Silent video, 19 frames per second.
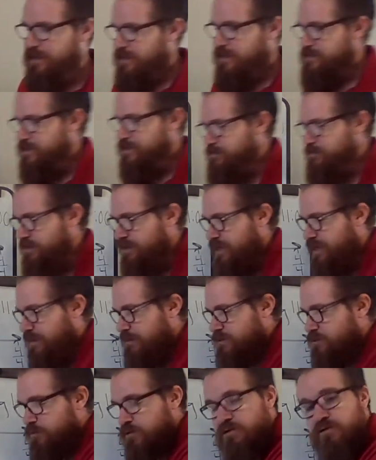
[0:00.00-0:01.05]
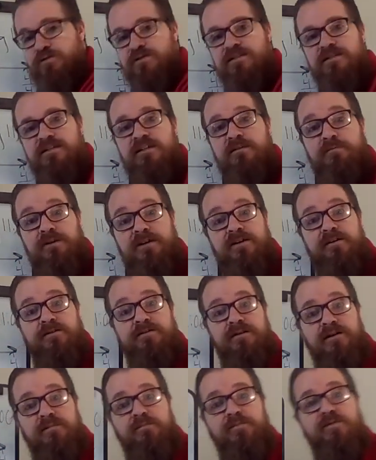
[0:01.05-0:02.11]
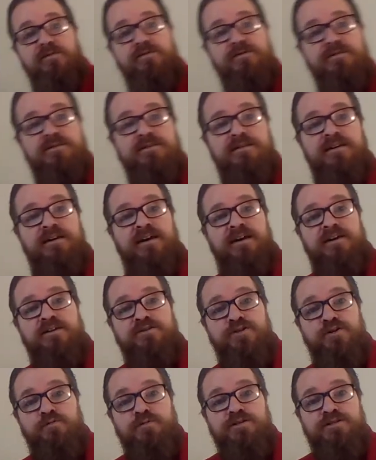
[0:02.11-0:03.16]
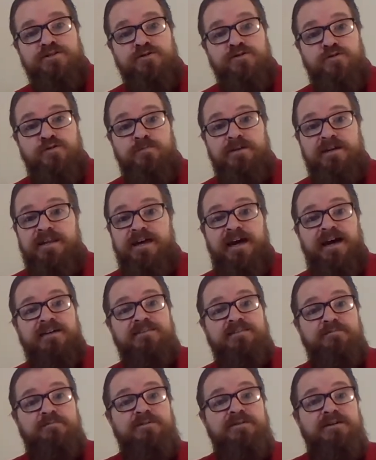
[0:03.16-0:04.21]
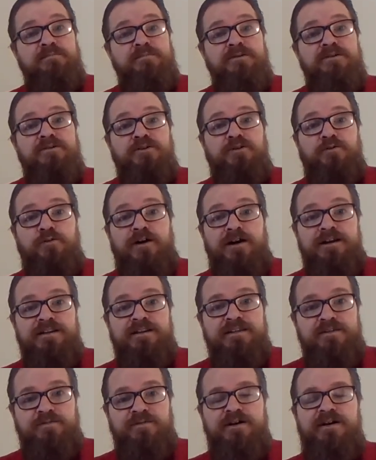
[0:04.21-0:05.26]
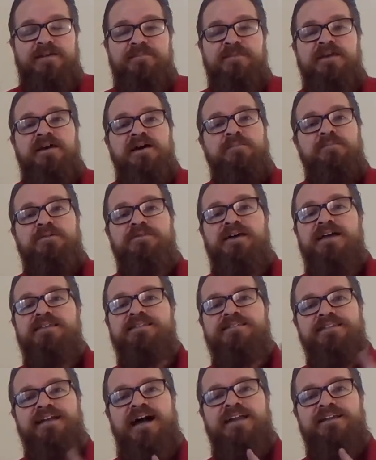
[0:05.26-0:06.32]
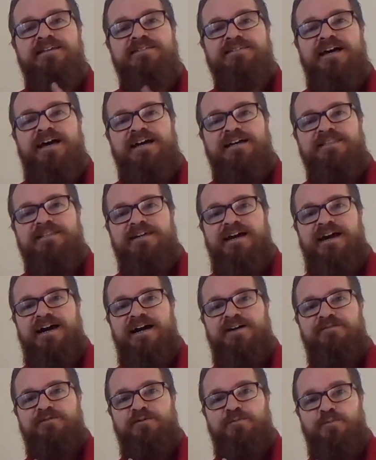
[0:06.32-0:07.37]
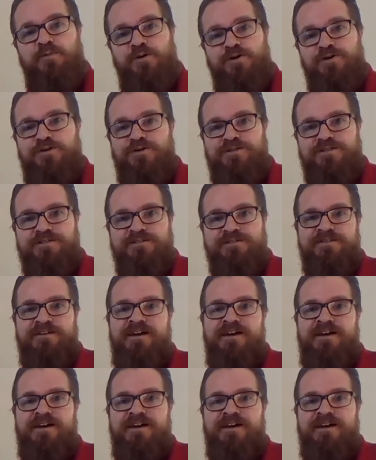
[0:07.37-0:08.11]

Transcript: Sometimes when you see bigger numbers, you assume it has to be a bigger quantity, right? But that's not exactly how it works.